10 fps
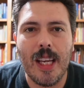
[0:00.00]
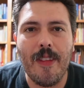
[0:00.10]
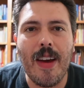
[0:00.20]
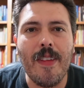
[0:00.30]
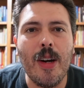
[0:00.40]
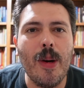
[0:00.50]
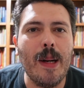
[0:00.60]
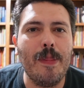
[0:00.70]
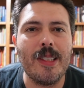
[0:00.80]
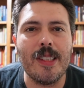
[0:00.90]
If you haven't already,
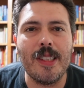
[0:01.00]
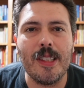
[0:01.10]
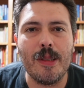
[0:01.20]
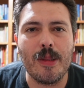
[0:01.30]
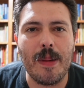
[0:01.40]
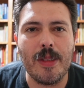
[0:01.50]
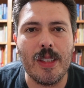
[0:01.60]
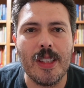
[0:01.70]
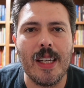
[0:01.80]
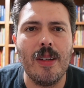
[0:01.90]
please consider subscribing to
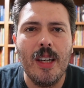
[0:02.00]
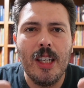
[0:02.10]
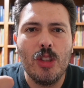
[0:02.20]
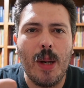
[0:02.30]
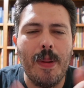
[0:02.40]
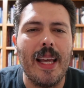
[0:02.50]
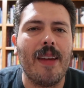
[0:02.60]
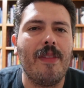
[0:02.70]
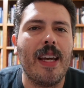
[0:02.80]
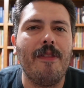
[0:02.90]
the channel, drop a like
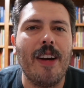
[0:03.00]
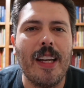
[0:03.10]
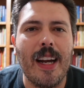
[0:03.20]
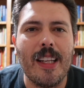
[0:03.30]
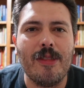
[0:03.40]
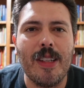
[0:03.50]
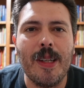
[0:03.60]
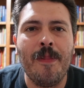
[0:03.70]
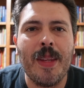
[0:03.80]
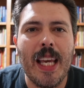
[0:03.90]
if you get value out of this
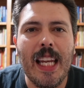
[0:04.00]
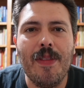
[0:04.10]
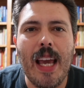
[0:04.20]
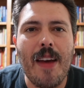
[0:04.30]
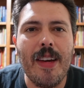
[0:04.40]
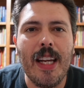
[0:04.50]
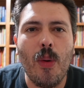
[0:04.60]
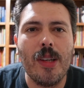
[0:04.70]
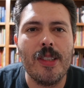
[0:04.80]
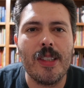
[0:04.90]
video, and if you have any
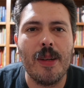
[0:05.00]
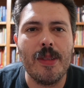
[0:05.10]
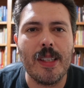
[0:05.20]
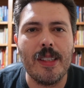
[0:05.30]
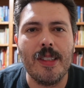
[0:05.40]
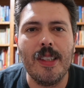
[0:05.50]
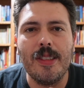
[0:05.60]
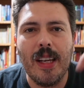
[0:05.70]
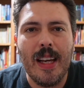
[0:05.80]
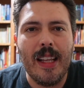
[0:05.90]
questions, comments, or
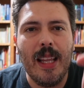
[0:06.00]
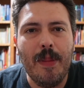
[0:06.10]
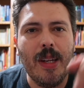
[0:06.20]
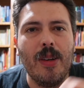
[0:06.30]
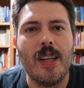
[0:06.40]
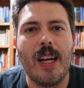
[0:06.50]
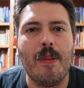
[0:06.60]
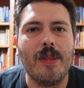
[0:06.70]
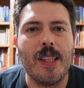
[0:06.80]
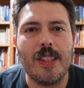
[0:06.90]
concerns, let me know in the
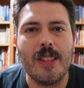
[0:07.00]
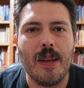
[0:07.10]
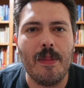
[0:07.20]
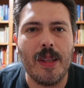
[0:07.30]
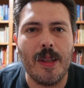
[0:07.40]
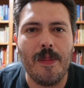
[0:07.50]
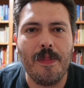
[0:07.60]
comment section down below.